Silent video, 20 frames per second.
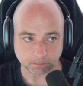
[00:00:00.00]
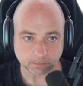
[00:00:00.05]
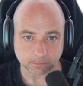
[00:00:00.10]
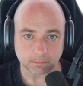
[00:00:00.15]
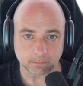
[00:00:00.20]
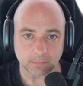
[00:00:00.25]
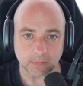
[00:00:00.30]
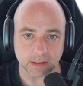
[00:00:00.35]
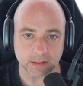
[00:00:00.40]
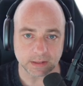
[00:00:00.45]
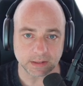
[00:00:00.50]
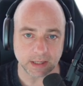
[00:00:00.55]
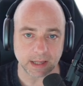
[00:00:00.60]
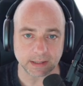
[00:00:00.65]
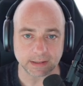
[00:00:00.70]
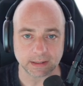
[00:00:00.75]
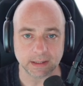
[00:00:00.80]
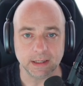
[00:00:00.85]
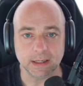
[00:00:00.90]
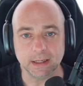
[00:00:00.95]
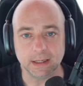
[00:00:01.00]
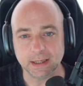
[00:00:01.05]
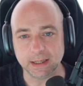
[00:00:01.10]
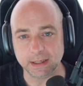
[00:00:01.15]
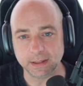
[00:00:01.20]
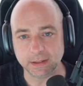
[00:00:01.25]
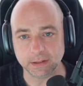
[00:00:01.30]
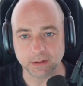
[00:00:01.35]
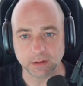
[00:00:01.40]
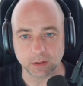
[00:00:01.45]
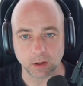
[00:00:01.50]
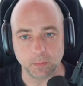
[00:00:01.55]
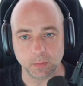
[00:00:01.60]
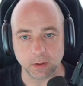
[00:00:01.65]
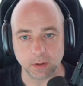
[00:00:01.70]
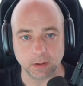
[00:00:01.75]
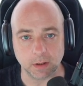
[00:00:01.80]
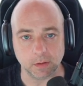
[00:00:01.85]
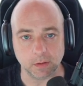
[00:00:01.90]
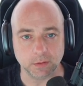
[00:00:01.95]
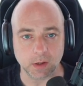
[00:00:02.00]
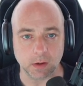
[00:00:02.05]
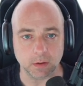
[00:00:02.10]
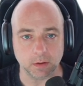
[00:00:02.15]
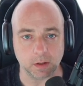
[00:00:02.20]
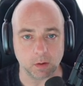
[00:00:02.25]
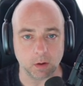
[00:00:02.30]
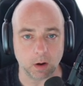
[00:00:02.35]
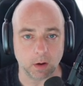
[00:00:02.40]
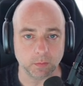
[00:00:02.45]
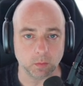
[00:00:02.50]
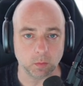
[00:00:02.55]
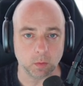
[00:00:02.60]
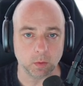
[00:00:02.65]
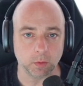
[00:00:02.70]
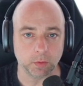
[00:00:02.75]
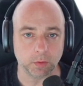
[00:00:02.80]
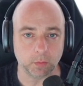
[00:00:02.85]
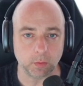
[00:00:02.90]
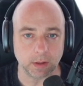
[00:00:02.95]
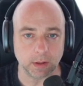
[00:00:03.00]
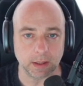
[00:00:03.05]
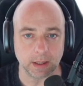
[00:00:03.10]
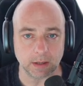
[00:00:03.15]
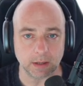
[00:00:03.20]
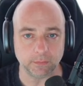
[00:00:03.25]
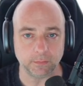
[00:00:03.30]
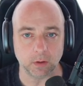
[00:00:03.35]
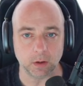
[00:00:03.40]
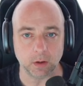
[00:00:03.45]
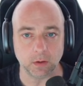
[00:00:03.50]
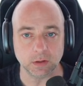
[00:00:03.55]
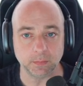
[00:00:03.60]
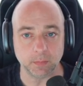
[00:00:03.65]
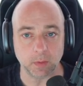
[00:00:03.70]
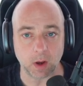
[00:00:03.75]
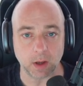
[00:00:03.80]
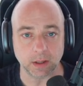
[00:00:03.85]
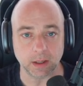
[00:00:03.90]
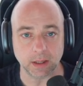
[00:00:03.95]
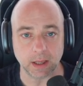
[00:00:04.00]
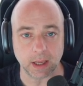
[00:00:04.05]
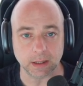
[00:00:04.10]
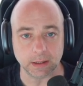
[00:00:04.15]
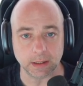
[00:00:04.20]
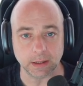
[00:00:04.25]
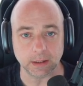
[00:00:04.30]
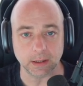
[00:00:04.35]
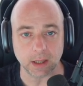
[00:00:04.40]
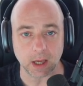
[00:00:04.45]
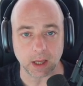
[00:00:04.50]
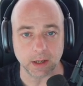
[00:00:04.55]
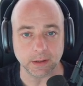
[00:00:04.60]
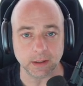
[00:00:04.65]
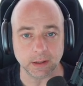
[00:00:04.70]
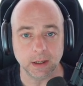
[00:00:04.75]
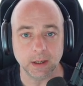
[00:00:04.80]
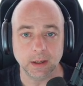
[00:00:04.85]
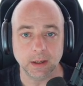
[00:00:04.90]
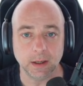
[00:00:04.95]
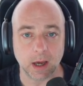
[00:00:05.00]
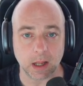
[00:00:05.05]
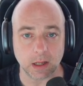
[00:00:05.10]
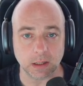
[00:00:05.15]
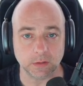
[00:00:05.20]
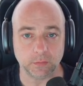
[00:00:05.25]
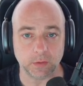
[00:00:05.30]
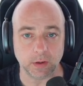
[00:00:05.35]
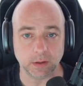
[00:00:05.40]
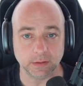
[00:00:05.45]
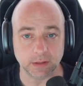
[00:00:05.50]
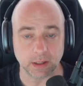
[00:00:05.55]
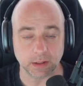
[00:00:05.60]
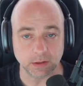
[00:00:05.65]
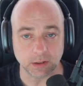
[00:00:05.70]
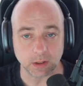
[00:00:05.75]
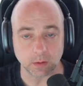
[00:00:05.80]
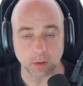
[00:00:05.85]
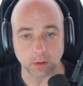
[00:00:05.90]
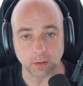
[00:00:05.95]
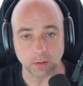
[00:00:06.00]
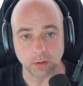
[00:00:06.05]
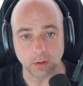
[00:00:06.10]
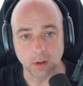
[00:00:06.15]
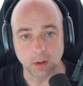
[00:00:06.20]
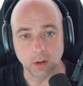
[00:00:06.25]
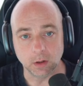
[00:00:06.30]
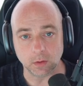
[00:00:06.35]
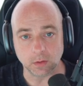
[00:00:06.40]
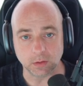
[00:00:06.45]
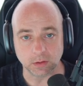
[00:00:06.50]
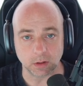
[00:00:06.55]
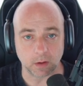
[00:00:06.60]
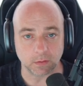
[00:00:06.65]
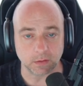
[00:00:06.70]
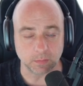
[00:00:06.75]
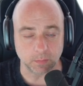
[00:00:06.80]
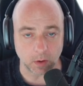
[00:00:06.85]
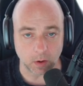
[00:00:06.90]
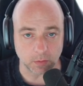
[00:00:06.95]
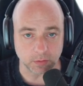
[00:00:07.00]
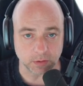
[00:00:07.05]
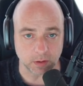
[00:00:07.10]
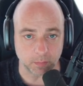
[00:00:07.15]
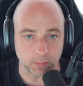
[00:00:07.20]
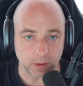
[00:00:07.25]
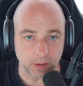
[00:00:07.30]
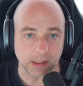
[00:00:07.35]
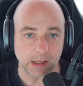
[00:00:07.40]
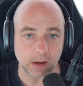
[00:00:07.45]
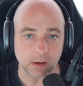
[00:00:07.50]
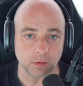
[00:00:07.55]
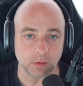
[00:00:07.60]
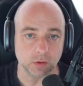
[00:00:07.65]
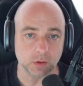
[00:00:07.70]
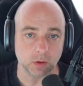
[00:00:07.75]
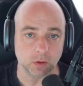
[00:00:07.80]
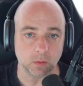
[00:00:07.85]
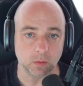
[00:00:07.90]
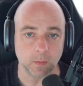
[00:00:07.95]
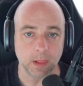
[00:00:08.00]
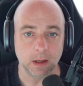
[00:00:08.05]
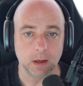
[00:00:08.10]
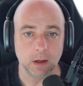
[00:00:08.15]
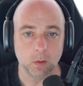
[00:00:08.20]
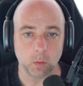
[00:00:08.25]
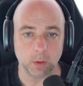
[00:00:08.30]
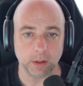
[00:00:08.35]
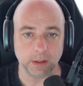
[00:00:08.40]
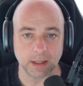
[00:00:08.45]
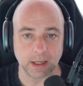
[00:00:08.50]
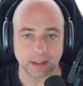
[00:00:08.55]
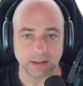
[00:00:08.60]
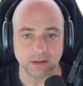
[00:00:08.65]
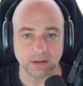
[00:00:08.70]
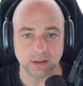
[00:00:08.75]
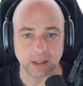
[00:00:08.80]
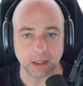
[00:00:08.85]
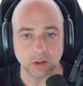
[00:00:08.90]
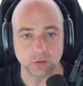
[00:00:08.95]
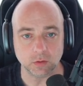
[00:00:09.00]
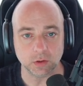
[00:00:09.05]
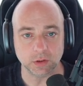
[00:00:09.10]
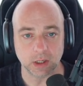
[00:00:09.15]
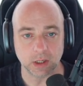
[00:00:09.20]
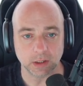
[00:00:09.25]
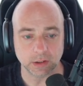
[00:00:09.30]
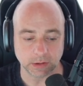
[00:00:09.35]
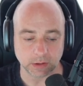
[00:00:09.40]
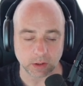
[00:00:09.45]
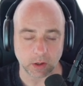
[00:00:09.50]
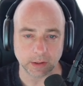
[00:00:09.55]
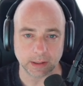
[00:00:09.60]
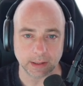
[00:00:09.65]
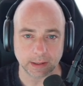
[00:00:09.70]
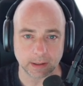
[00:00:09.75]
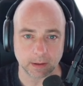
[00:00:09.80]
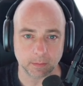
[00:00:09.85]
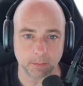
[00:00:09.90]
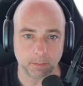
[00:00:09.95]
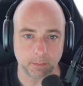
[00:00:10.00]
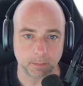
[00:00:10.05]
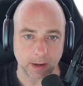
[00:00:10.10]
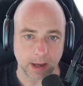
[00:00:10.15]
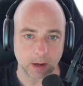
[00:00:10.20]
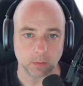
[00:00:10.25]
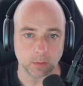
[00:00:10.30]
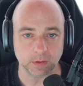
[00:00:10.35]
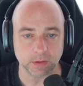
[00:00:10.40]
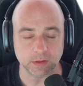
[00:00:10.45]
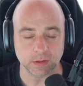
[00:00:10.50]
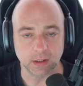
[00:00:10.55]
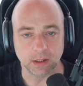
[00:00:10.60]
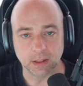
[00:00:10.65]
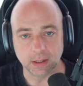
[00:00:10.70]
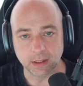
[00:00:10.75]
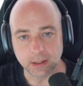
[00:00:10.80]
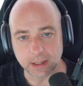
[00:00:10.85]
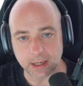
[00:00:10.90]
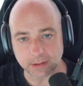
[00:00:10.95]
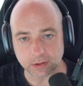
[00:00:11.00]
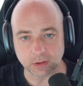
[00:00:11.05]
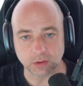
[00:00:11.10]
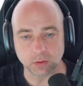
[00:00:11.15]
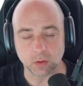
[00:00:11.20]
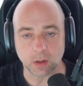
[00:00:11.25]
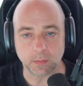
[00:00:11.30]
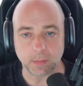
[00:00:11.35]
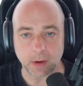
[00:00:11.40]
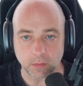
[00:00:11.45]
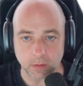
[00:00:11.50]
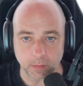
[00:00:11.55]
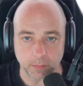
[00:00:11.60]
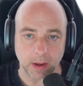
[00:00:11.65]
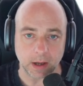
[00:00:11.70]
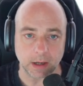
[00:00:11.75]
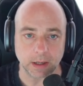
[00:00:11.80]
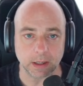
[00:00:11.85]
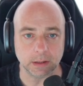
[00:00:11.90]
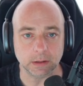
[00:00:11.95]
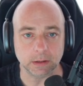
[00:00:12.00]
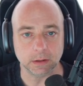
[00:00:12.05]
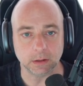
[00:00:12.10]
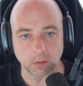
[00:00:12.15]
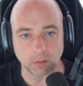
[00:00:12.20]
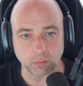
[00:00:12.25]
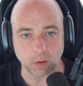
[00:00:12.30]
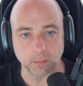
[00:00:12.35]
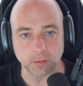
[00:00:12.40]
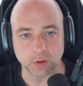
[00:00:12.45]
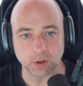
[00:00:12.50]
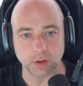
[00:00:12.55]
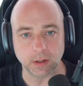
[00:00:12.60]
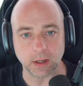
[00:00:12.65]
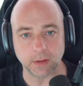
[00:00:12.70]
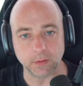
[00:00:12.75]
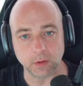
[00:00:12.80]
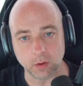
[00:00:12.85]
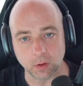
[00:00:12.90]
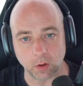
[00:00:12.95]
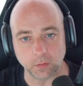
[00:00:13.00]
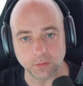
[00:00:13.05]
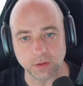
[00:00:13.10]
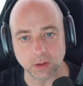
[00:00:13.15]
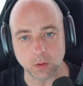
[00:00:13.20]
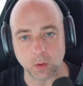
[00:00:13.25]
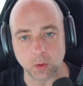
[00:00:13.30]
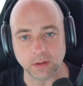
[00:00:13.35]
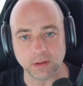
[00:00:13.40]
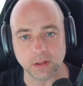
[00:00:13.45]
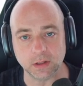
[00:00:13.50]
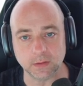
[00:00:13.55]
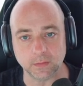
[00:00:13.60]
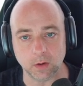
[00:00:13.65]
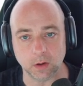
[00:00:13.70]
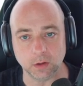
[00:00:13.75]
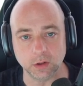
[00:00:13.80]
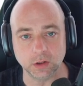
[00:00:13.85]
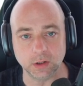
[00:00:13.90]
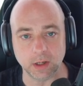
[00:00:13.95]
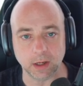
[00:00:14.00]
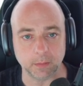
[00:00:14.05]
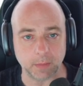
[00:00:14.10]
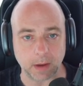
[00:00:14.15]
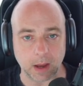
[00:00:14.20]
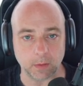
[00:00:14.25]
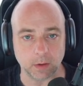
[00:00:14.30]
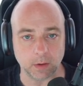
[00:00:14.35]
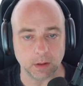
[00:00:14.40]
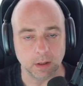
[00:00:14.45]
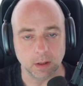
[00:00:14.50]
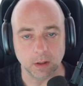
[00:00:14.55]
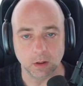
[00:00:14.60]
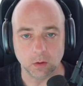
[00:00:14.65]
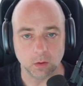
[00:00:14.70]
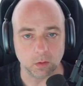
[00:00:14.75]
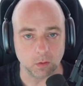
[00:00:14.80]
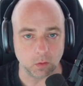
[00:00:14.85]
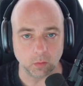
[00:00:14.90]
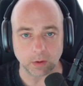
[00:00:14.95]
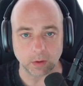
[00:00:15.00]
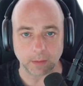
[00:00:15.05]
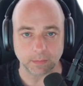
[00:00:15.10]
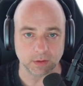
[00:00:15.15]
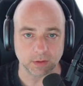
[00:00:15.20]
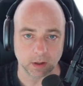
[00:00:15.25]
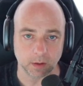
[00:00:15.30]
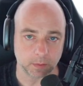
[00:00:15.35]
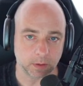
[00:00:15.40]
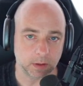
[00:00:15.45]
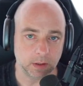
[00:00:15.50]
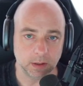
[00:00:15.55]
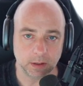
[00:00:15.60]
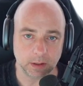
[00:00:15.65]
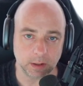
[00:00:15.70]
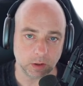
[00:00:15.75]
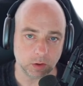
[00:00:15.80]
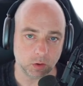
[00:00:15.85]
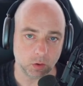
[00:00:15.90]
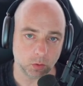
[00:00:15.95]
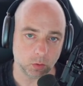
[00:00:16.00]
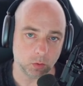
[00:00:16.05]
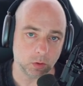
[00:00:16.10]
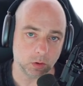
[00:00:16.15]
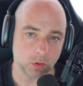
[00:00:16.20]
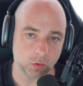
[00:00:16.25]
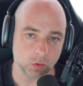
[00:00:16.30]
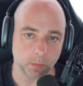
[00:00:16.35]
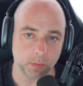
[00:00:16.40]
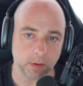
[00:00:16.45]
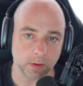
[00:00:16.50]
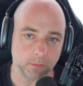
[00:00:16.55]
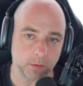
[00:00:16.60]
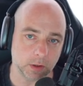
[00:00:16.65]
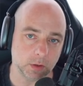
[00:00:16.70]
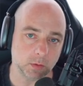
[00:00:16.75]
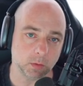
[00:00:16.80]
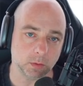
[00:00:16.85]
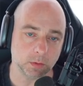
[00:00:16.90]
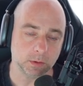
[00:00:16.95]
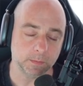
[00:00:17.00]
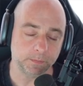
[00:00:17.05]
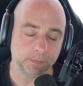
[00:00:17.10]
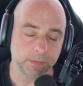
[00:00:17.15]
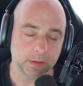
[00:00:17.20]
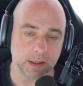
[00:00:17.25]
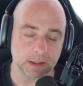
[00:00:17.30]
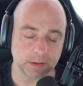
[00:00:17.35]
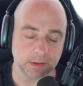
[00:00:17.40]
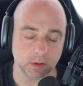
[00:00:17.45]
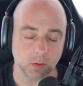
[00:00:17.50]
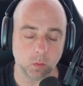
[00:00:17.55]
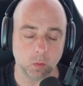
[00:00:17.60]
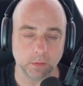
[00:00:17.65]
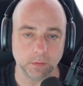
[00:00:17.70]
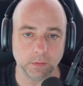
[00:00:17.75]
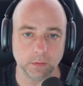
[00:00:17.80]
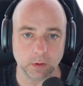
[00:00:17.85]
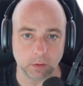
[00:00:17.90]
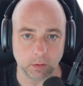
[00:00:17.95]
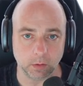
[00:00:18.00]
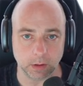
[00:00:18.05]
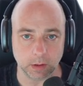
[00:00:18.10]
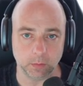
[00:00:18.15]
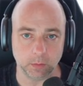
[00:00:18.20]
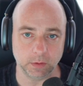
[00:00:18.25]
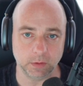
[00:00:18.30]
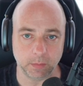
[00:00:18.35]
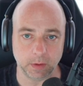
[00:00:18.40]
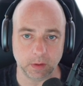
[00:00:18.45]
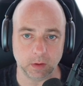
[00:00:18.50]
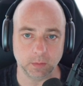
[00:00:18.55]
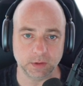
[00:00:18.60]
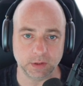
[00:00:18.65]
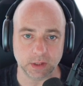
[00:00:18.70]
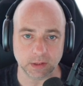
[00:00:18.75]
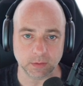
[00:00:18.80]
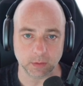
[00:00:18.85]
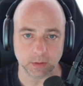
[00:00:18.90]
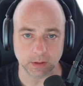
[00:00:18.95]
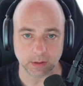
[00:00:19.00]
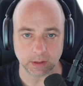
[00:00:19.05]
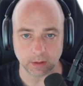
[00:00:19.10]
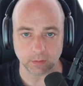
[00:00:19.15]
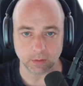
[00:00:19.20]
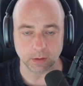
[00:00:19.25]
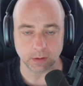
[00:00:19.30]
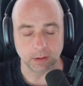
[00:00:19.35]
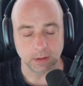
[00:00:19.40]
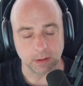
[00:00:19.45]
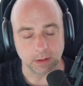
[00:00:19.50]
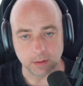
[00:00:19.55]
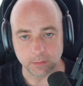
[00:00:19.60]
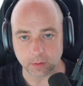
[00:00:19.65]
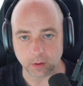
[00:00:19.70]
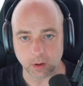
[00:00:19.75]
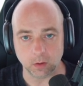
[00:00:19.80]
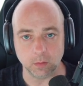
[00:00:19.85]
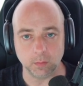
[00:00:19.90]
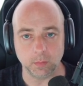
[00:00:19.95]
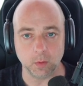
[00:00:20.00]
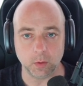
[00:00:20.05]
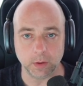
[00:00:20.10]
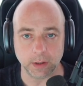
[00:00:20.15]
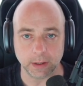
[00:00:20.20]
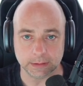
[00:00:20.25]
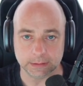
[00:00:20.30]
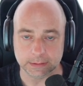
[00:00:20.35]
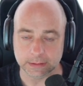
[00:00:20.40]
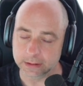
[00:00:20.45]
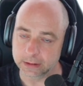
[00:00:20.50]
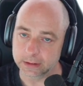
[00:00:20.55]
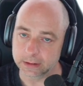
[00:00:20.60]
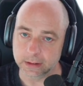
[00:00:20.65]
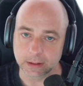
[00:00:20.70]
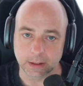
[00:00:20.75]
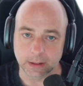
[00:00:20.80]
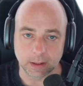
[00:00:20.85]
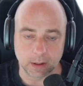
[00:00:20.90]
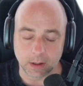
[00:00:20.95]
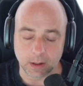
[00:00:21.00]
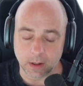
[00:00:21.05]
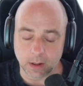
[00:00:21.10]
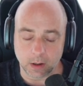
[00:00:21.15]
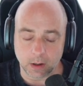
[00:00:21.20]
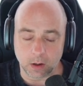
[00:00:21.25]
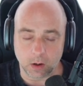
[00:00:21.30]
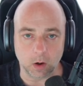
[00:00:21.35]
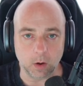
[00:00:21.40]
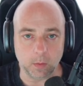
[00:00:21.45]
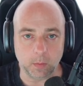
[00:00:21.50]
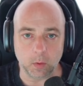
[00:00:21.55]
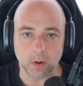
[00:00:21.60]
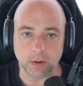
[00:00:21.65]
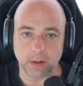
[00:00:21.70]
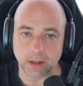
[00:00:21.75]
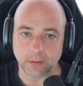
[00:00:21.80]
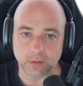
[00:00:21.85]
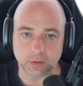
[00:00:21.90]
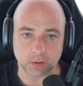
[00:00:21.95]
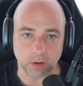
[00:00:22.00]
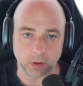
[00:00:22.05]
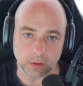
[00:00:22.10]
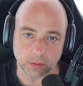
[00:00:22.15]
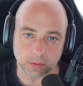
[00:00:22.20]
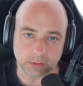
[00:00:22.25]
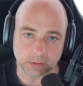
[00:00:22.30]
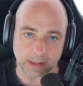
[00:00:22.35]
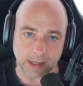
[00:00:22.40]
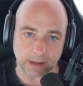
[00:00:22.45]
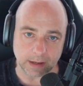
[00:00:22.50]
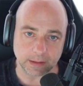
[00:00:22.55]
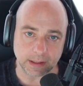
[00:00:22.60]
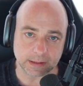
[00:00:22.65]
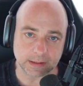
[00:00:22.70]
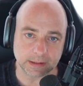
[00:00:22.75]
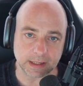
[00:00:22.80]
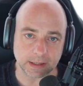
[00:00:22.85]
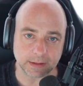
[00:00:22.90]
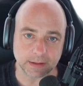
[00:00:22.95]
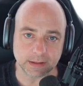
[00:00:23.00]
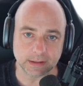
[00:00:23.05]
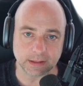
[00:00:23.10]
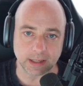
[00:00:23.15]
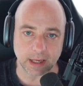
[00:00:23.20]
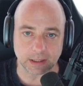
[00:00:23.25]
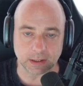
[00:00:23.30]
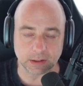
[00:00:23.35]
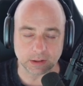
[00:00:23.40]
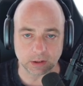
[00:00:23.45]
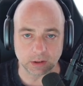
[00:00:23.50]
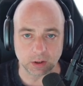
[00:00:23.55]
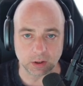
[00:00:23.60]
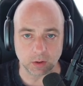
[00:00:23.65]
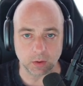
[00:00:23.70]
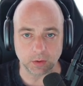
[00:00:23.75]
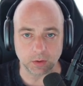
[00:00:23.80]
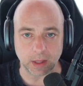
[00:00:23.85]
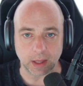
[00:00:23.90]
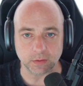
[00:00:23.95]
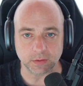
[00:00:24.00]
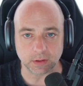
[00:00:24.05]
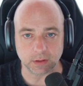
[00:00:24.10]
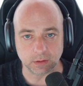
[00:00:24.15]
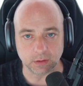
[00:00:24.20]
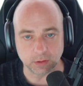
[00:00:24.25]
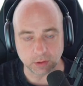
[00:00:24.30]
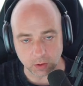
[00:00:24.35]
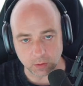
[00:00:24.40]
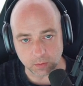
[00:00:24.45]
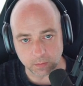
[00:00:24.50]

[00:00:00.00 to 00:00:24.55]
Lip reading: Set in a dystopian Neo-Tokyo after World War III, it follows biker gang leader Kaneda and his friend Tetsuo, whose life spirals completely out of control when he gains dangerous psychic powers. It's a story about rebellion, corruption, and the consequences of unchecked power, all wrapped up in jaw-dropping visuals. It's no wonder Hollywood have been obsessed with Akira, but oh boy, they've struggled. Now, let's set the stage to 2002.